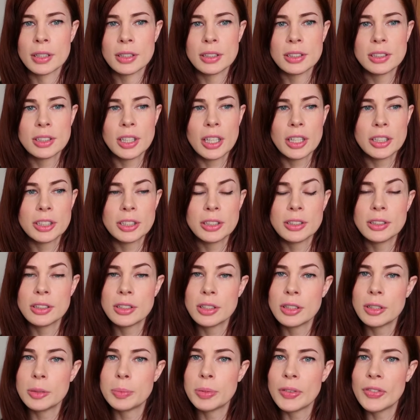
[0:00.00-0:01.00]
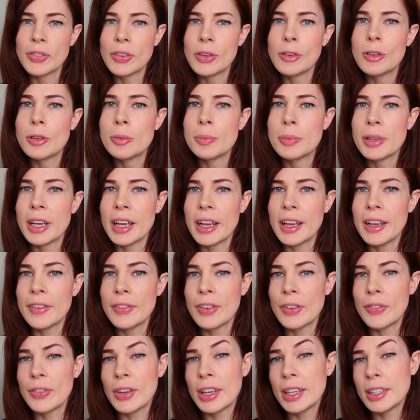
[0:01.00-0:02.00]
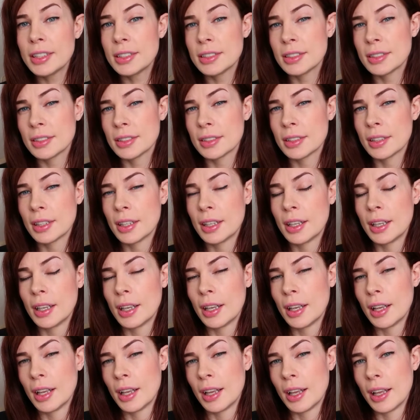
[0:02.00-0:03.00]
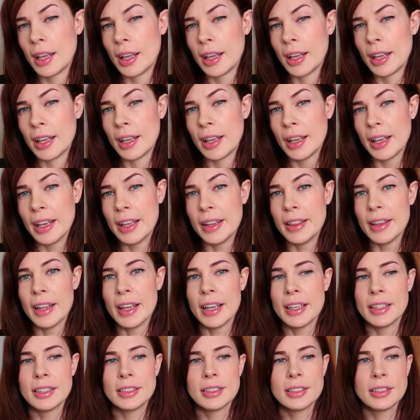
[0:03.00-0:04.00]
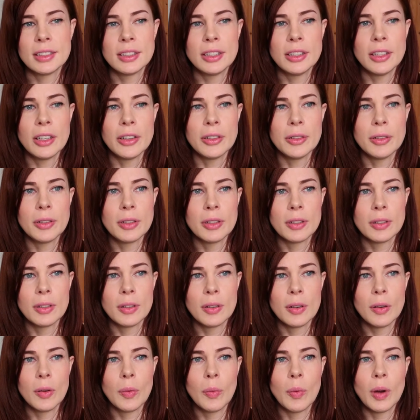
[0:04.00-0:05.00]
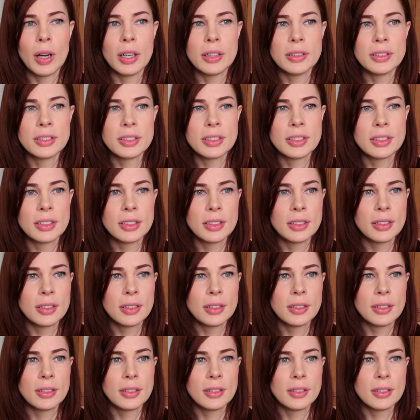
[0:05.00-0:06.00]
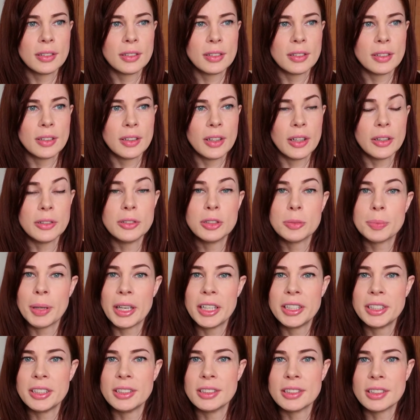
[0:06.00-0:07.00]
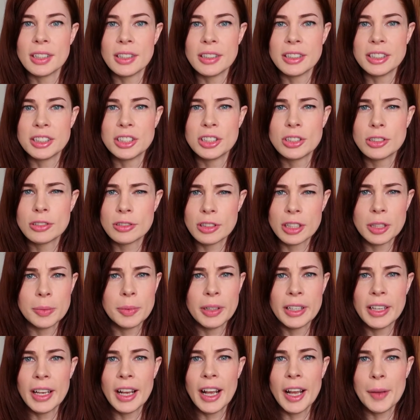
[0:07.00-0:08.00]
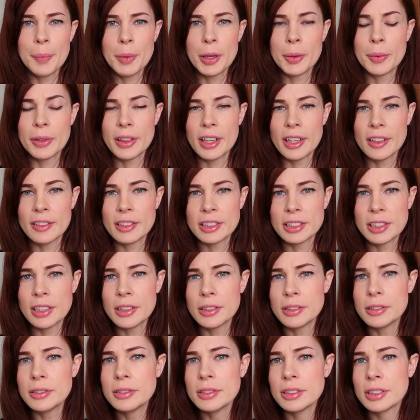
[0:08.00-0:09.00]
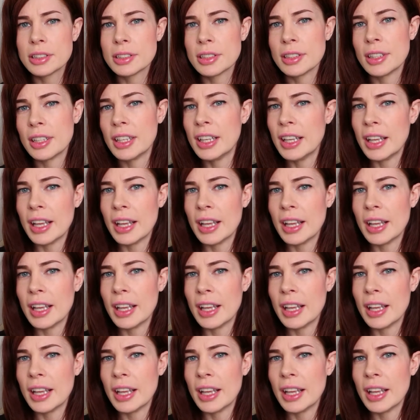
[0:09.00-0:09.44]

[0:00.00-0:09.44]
surgeons who perform FFS, in that, whilst those patients are extremely happy with their results,